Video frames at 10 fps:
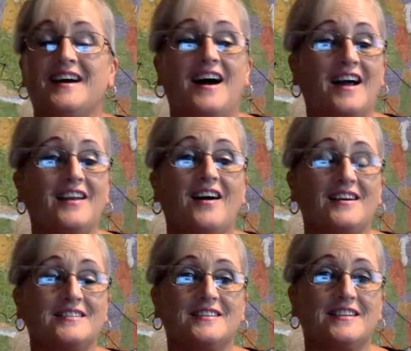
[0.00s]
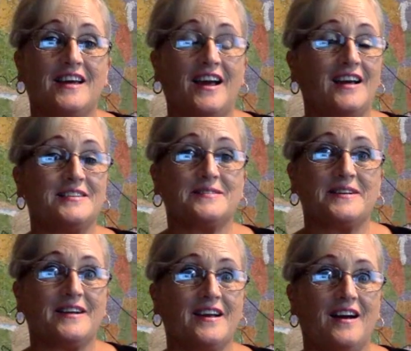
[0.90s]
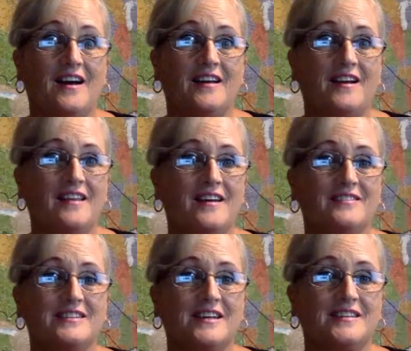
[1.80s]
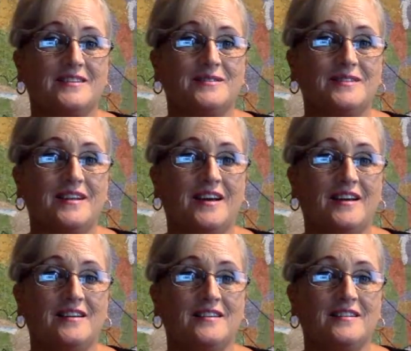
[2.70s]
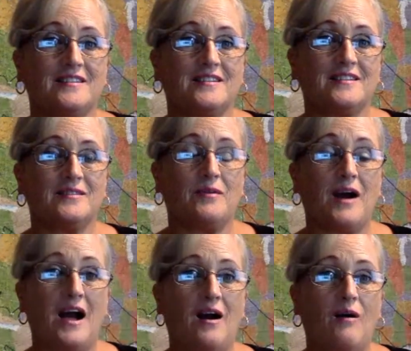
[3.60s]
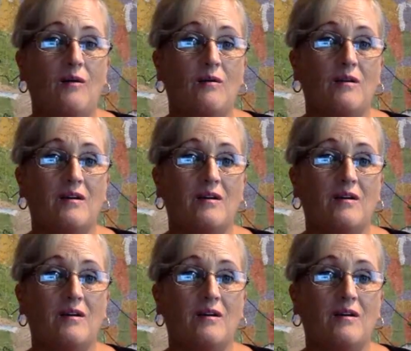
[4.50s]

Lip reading: I lost a day. I swear to God, I thought it was like Tuesday. Wow.